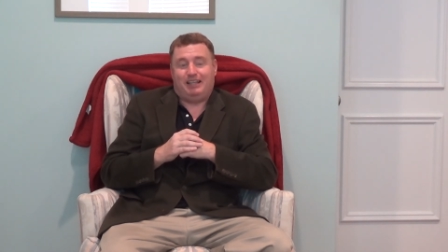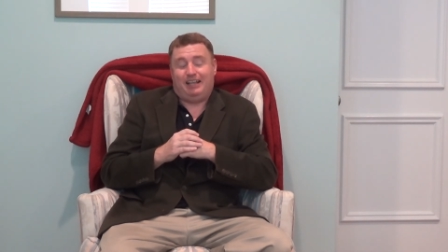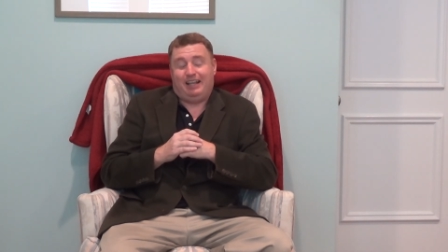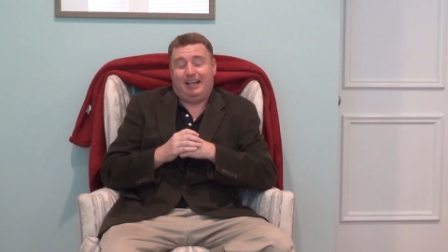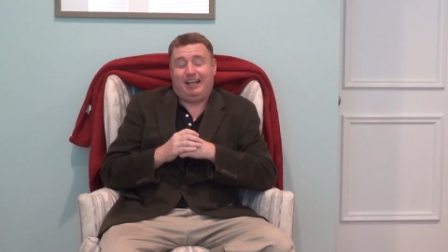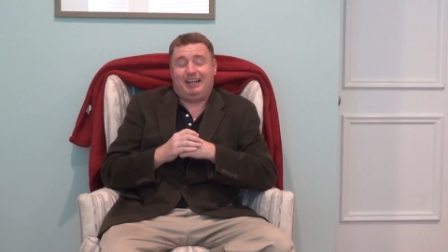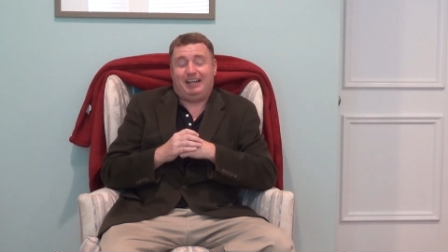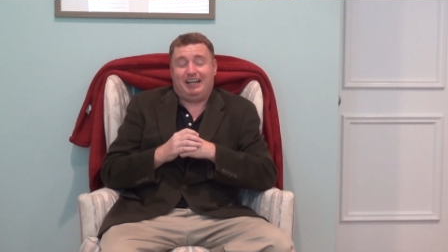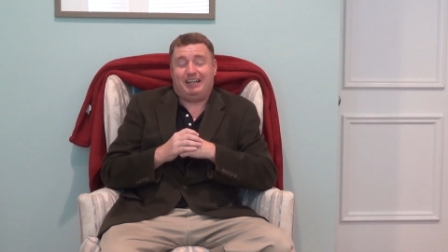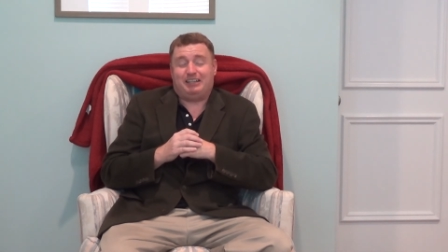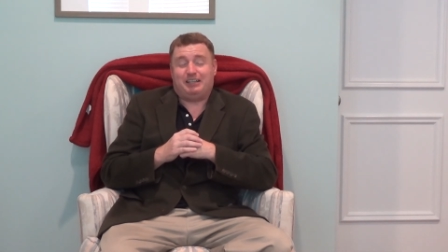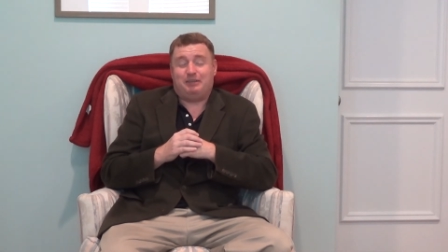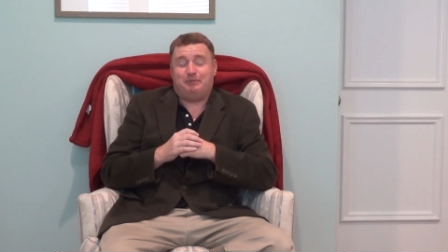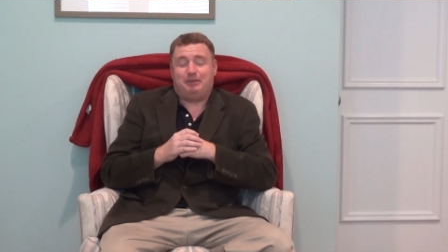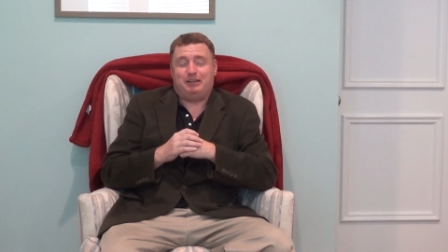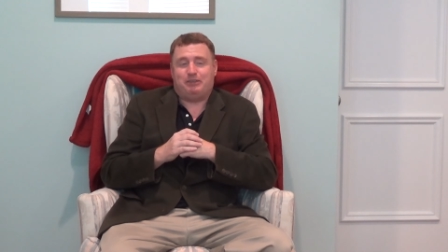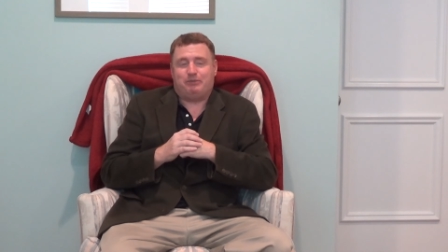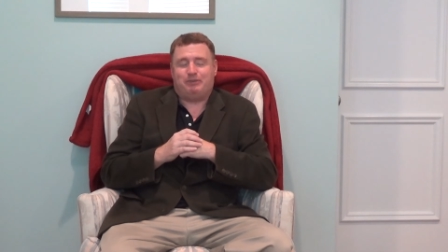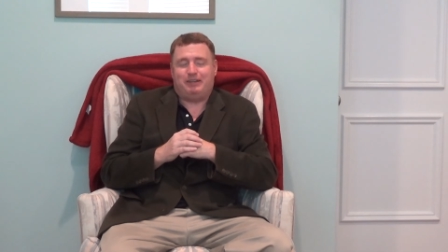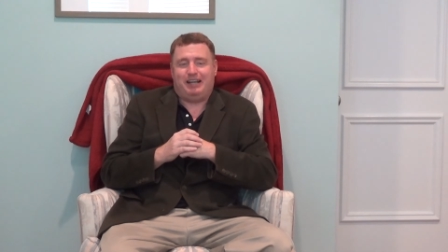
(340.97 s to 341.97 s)
and that could
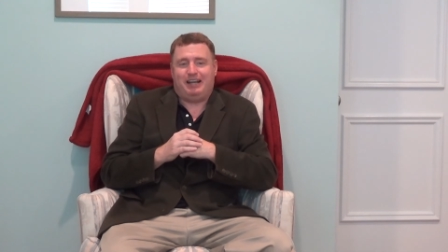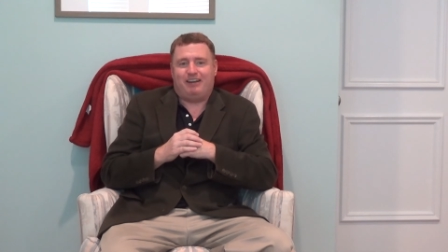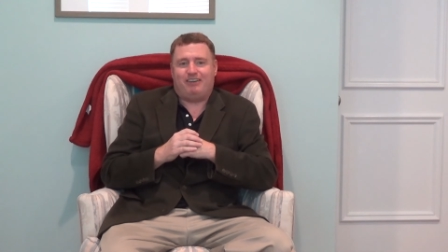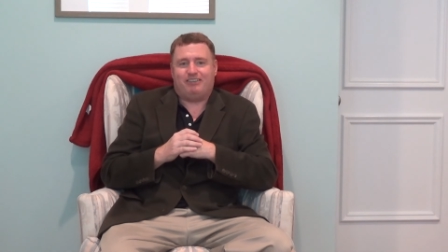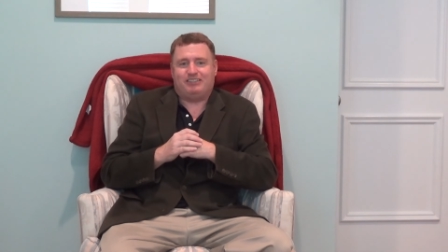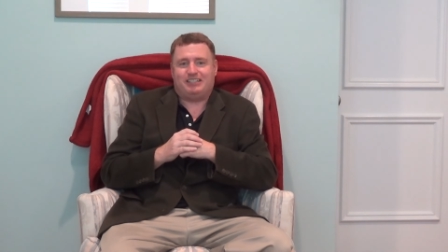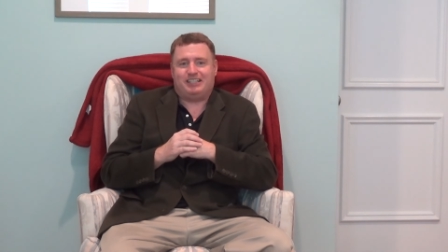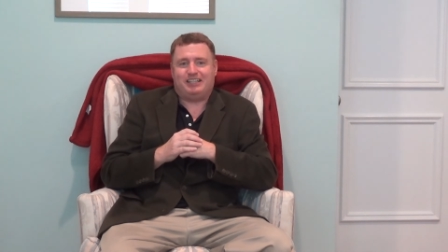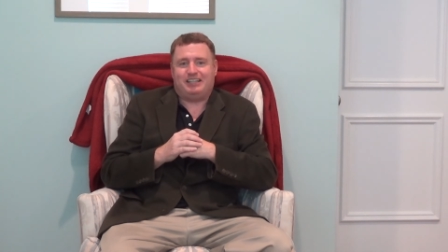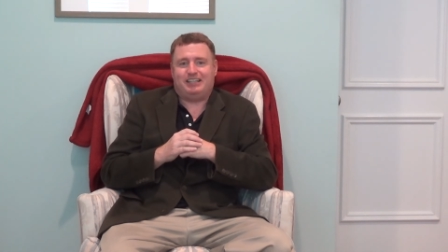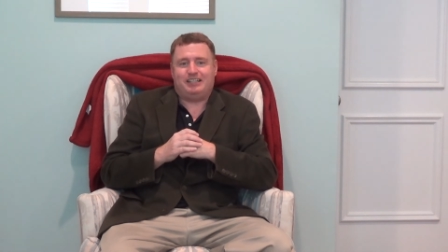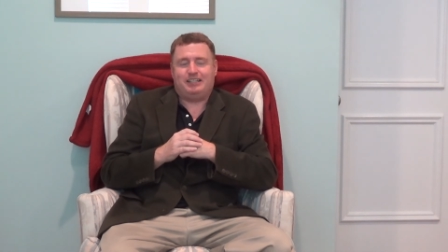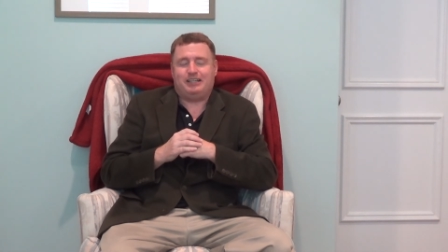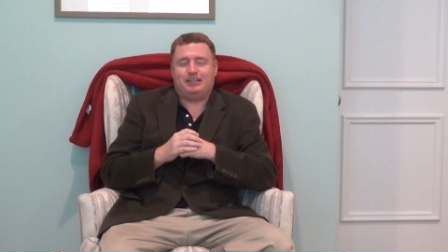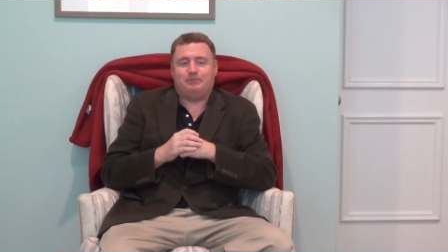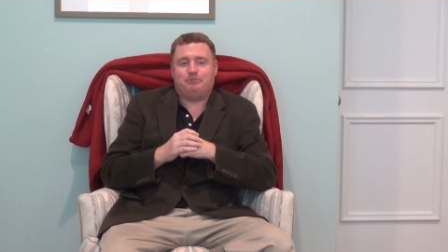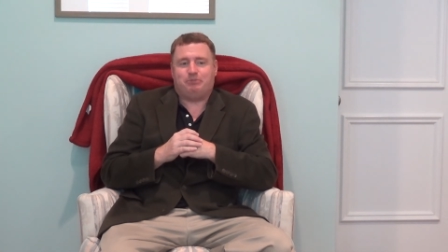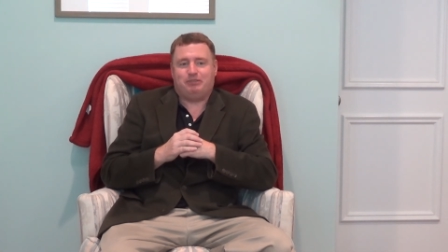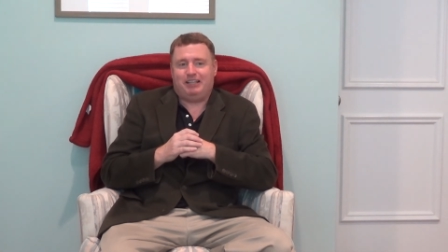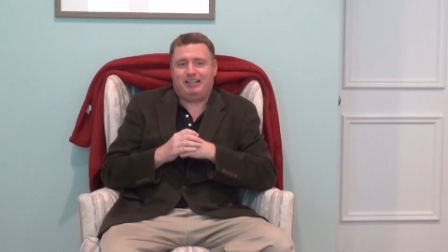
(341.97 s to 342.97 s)
have been 3 hours I could have
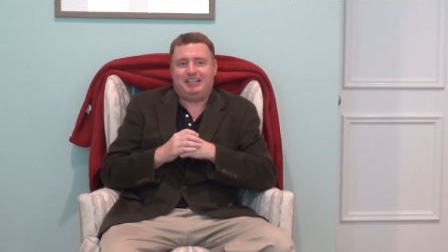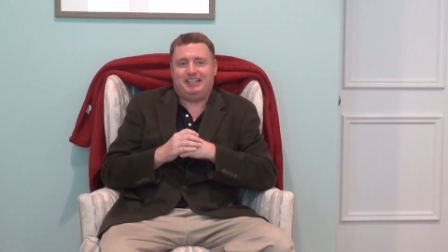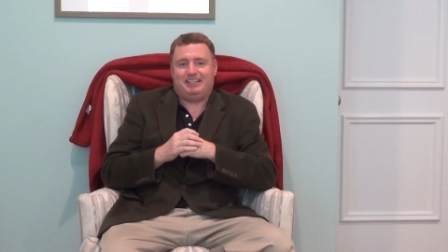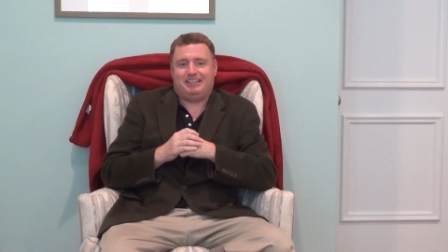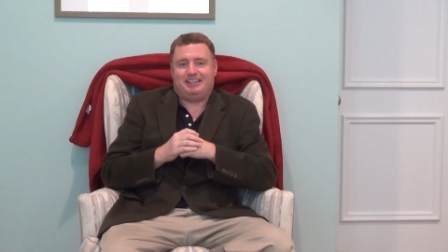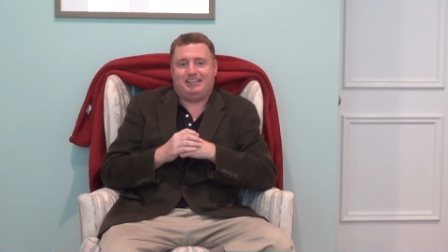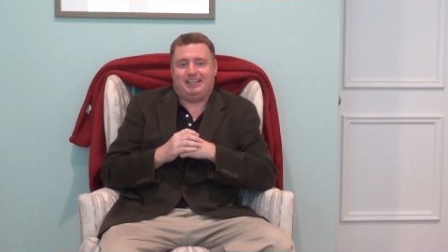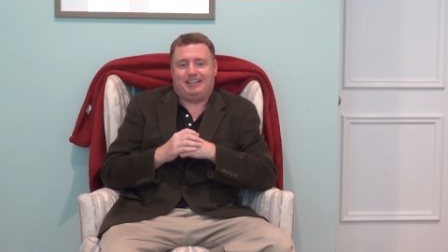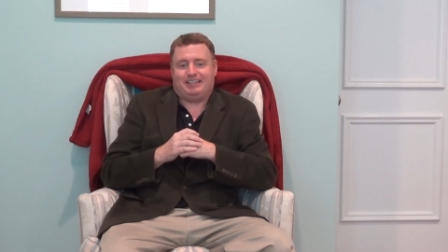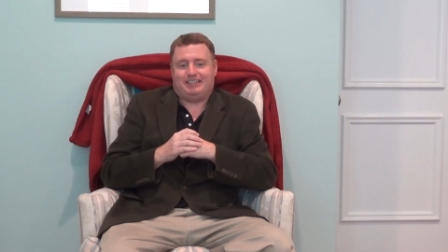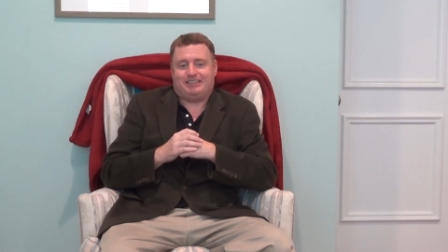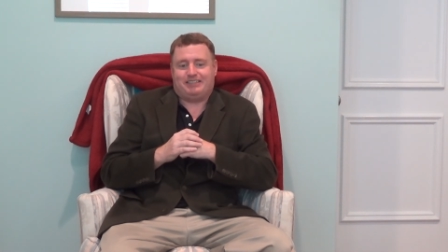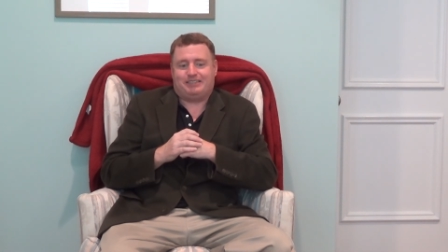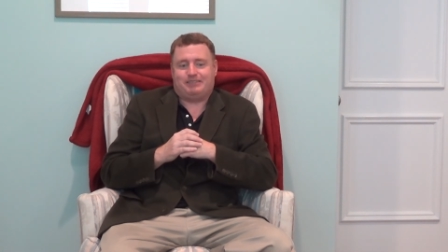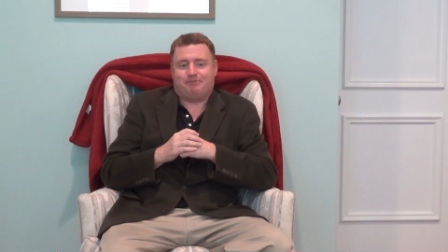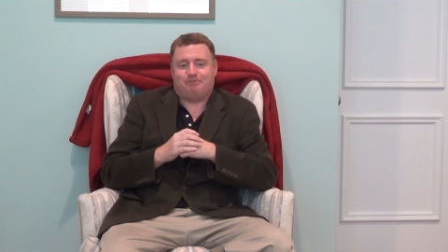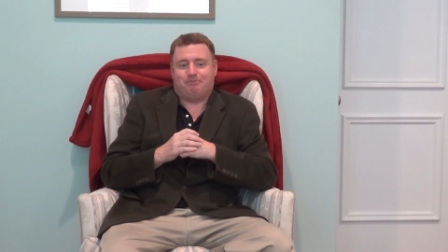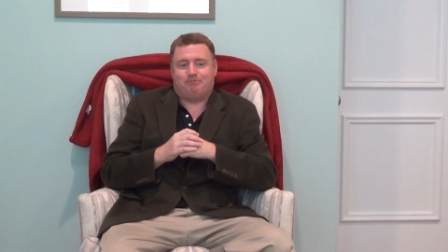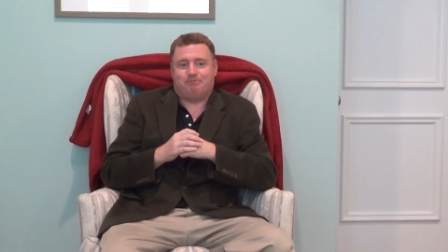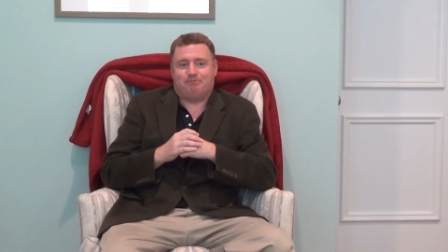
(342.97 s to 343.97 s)
done plenty of things.